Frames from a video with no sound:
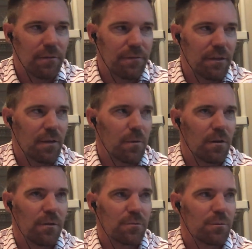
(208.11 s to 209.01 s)
It felt like
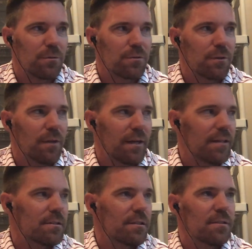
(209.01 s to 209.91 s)
one of those rules, like
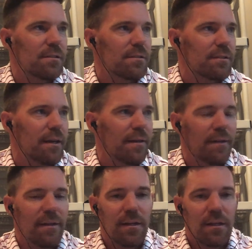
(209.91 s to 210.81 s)
it's easy to say,
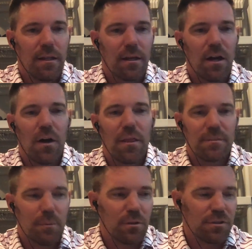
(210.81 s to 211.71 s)
like, oh,
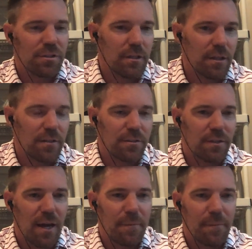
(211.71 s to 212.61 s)
that's bullshit or that
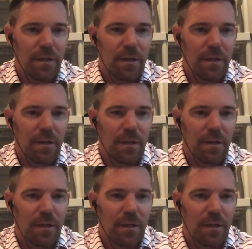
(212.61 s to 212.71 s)
shouldn't happen.